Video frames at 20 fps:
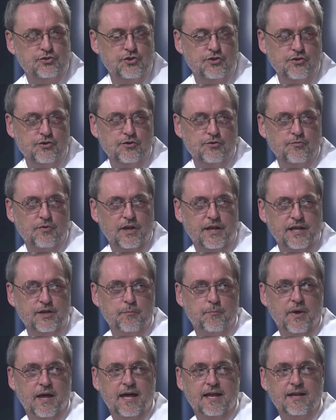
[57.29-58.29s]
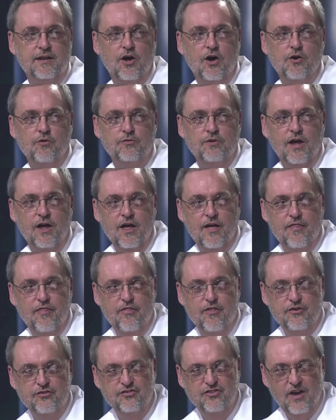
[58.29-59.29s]
to you really depend on
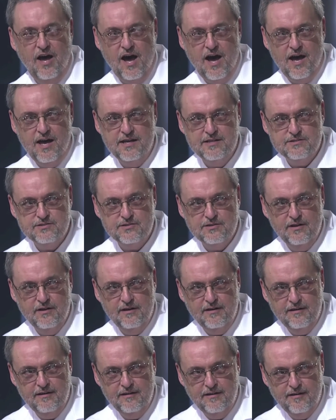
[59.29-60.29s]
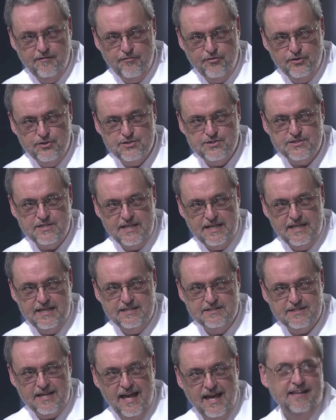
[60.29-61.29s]
the size of the
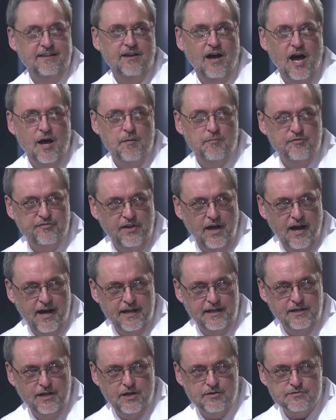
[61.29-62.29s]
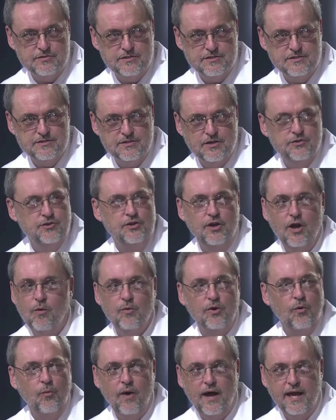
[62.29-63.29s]
disease at time of diagnosis. So you don't
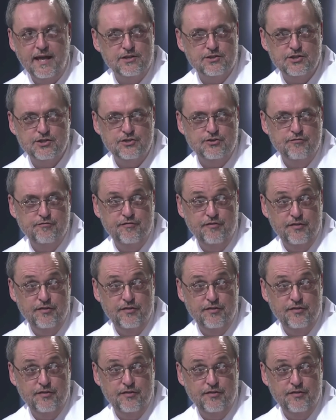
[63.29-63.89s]
want to wait until you